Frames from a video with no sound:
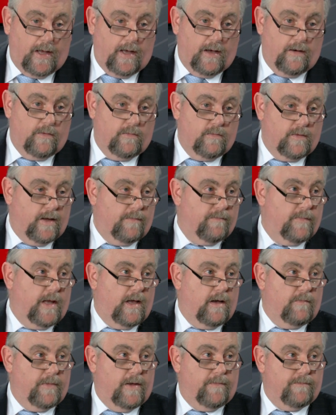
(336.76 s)

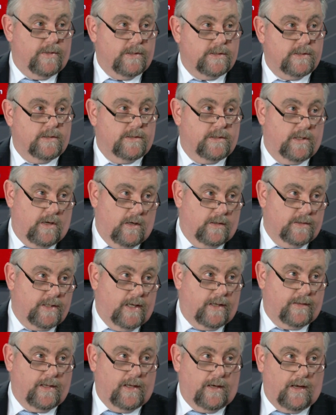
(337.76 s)
our members to
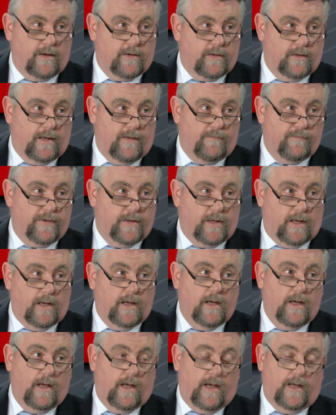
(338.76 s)
contact their local
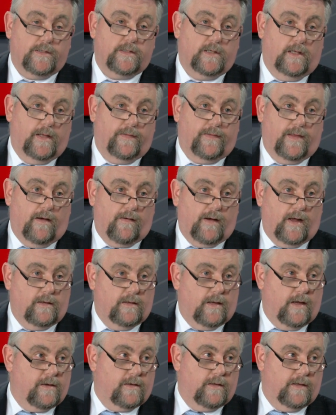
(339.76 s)
MP and to let their
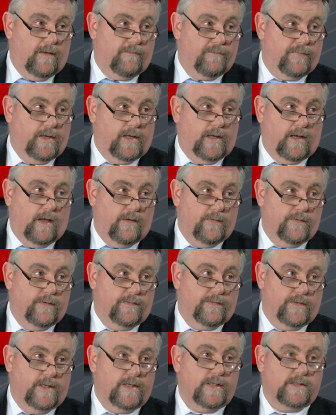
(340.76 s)
local MP know
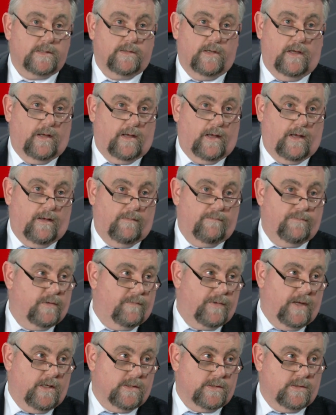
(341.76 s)
that these
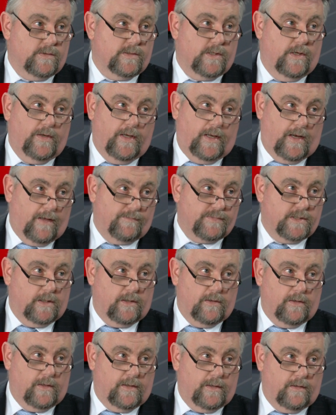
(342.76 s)
proposals need
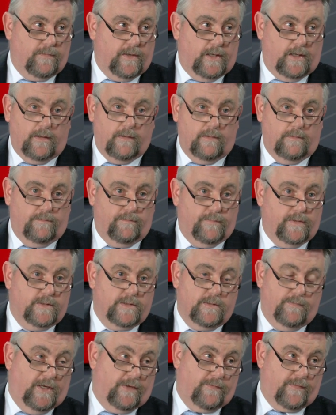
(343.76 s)
absolutely to be
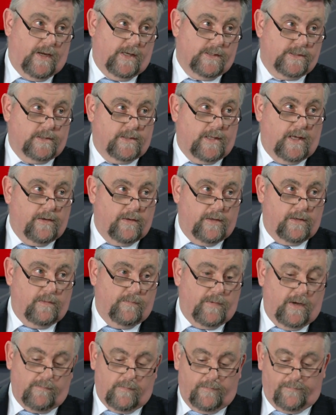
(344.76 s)
trashed. They need to
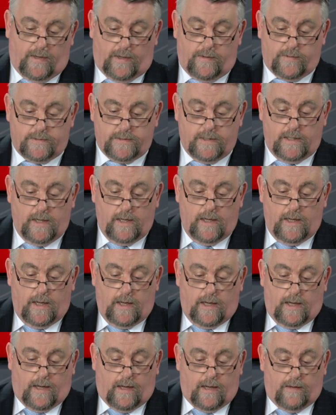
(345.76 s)
be revoked.
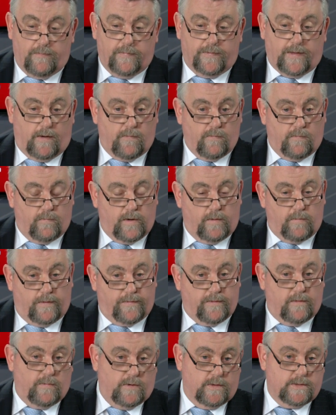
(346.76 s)
We
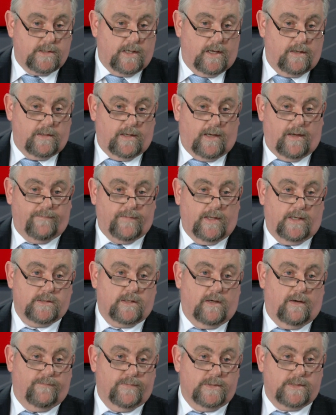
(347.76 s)
want them also to have those
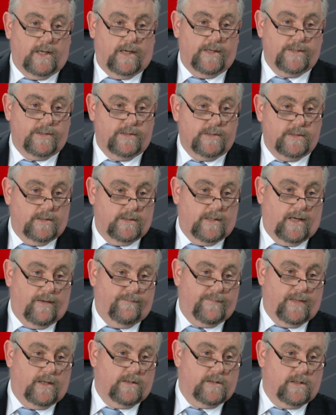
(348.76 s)
conversations and to
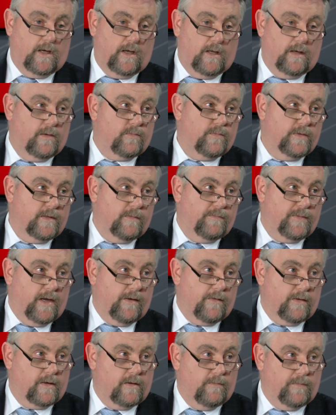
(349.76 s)
have that dialogue with the parent